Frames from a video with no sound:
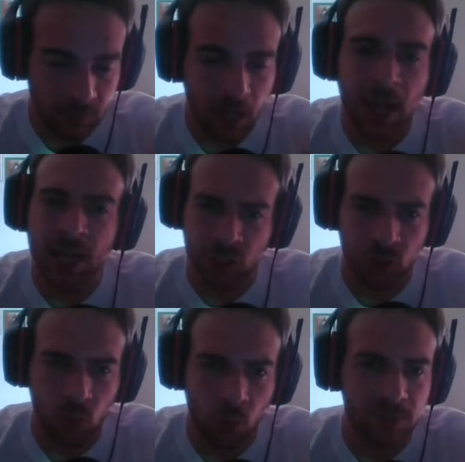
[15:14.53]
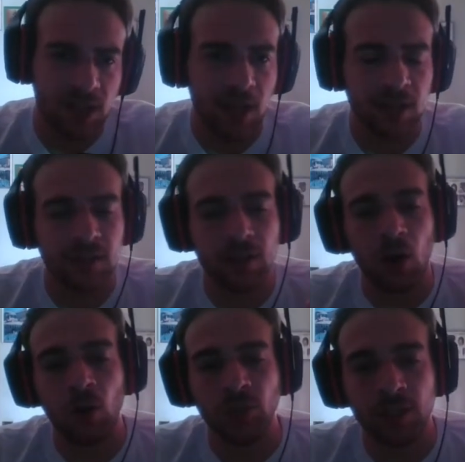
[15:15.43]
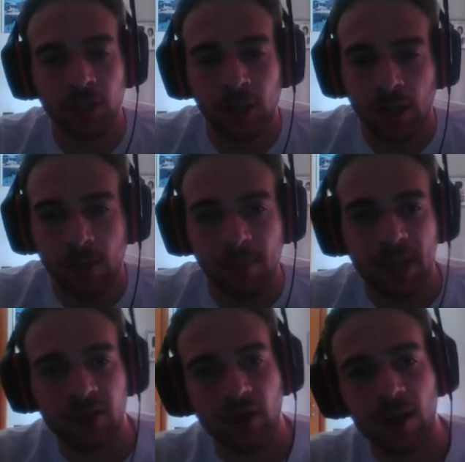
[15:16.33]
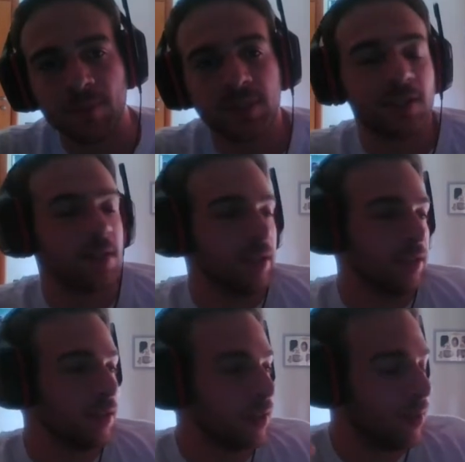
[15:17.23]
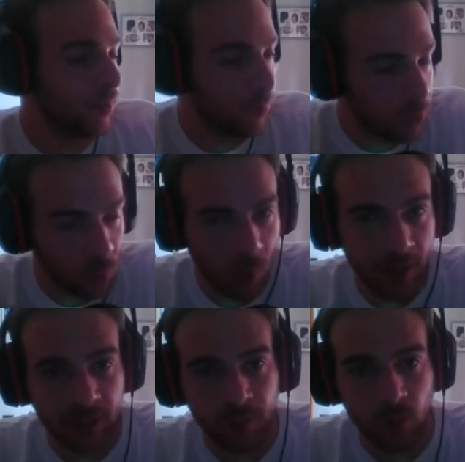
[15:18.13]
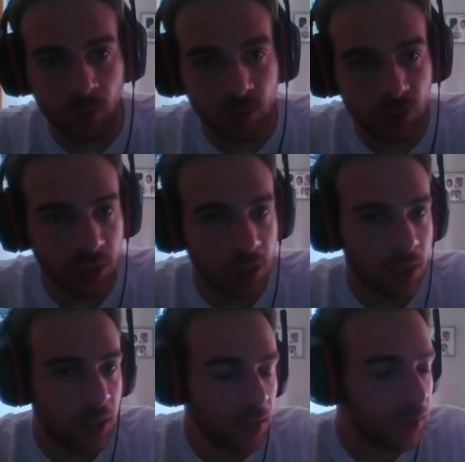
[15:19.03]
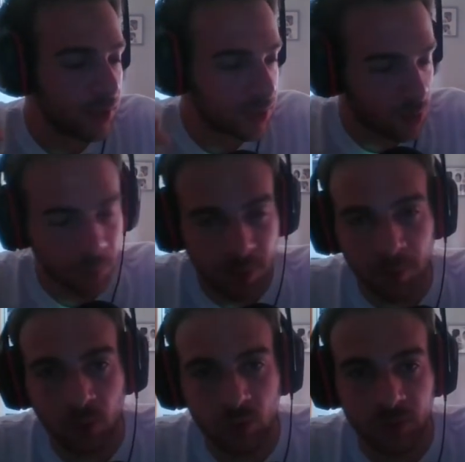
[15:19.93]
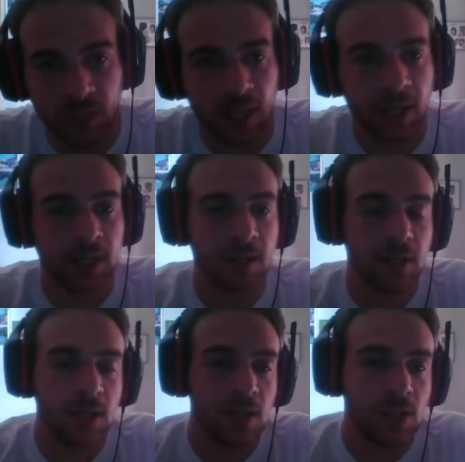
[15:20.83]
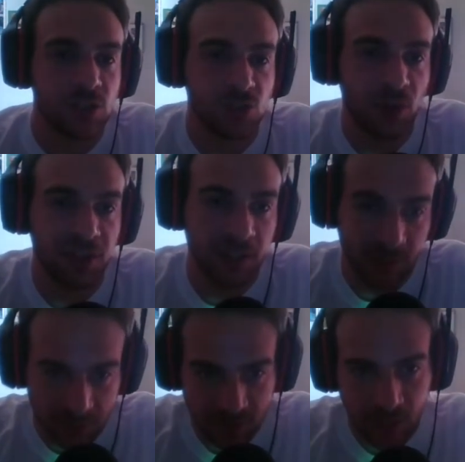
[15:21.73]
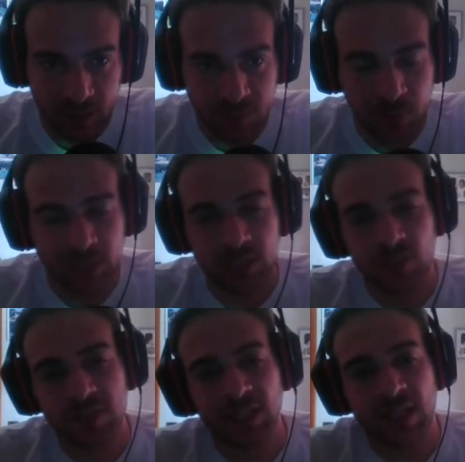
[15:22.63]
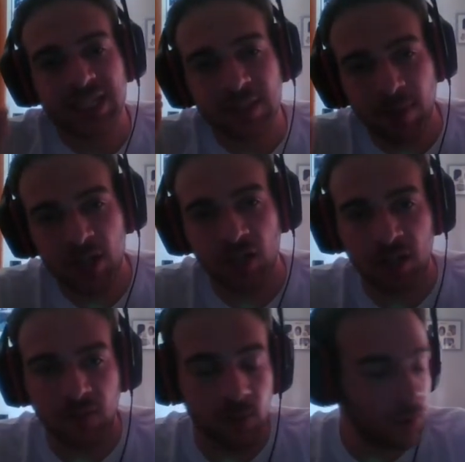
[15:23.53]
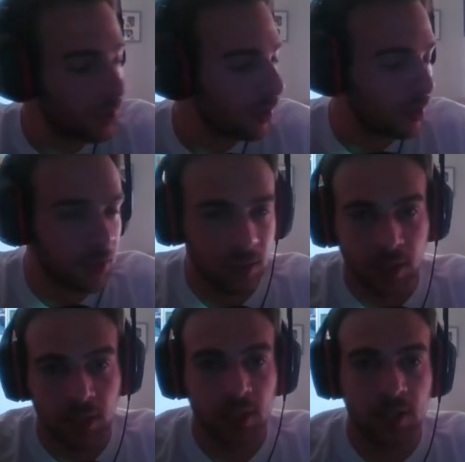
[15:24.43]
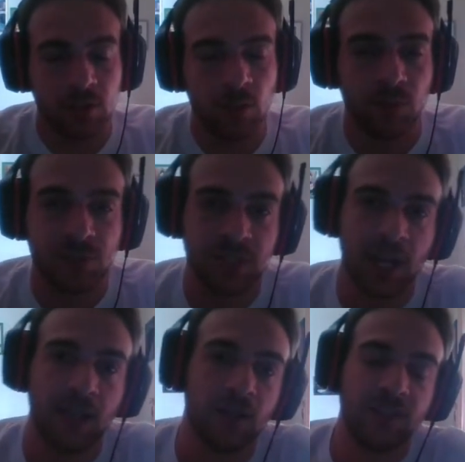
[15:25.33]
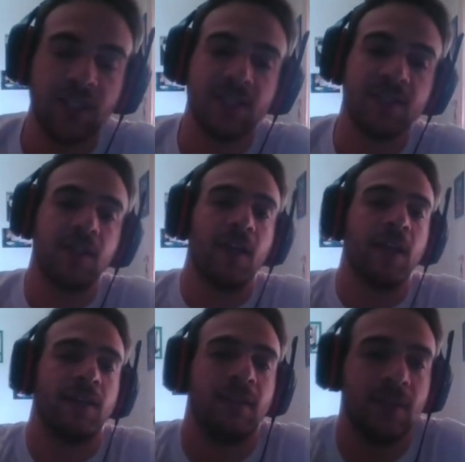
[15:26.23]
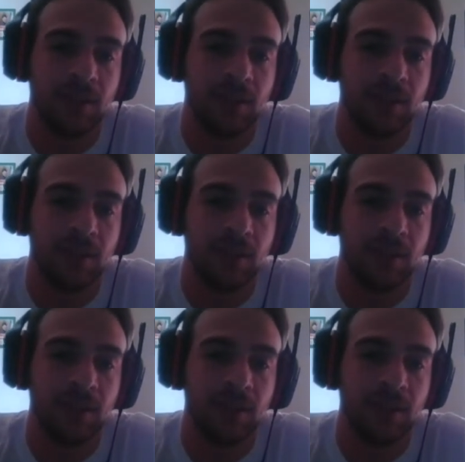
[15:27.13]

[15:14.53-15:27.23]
Ancient Tombs and the other mana ramps in the blue-white approach and a stompy approach of the deck. So I think this card is pretty interesting, especially for those kind of lists. And